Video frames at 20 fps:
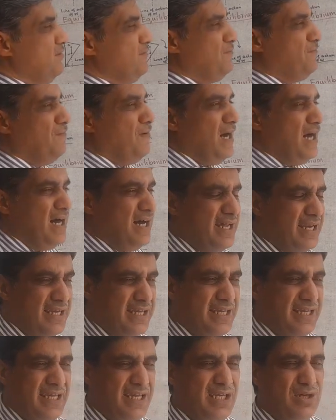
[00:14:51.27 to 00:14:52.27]

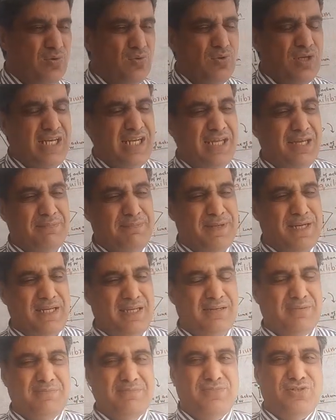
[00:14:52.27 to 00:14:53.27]
for
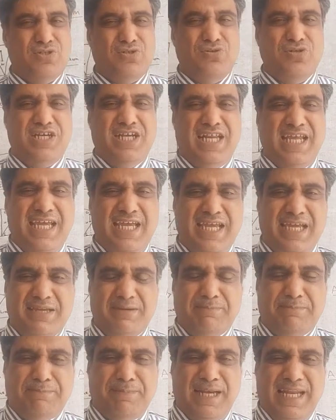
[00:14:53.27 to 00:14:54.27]
equilibrium to take
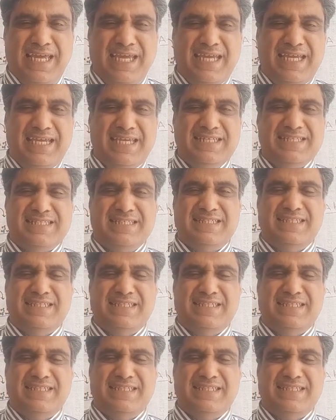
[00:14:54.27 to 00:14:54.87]
place,